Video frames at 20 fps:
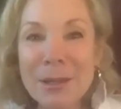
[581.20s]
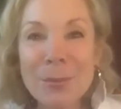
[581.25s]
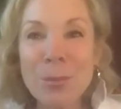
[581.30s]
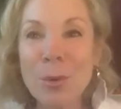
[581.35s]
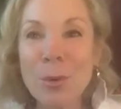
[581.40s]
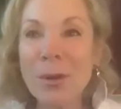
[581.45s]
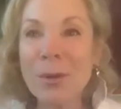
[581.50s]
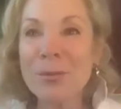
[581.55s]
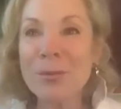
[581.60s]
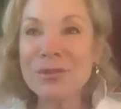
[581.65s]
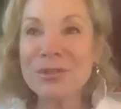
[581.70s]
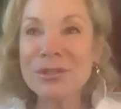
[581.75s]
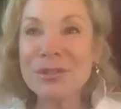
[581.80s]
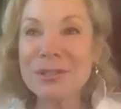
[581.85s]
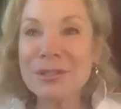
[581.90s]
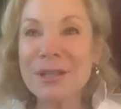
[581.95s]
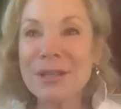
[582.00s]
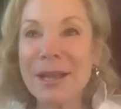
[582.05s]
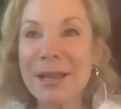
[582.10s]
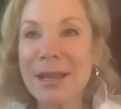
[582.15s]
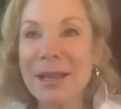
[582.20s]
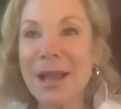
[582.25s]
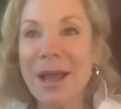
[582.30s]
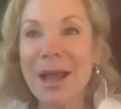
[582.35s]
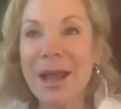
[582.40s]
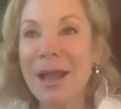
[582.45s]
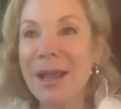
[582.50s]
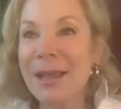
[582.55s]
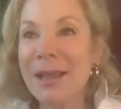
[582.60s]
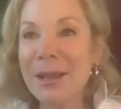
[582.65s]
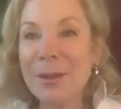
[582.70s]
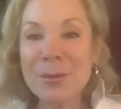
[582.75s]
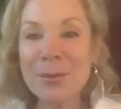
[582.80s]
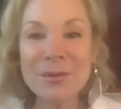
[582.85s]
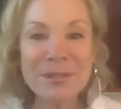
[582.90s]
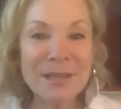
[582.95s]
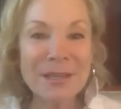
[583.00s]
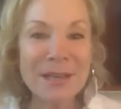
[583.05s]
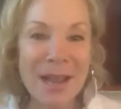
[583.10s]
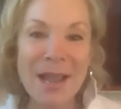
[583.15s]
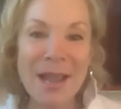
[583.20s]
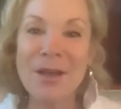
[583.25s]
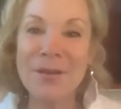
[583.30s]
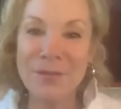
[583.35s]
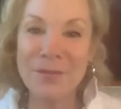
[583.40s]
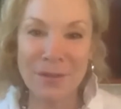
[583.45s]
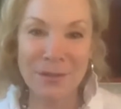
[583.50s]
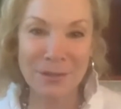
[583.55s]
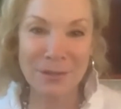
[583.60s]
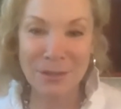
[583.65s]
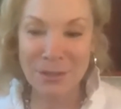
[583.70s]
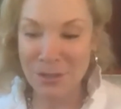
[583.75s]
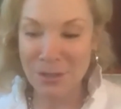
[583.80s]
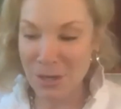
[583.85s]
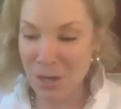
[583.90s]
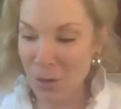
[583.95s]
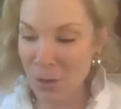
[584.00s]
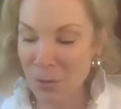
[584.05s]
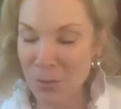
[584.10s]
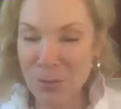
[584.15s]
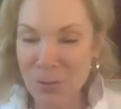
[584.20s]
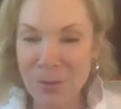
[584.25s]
boy was just like, he was in heaven, and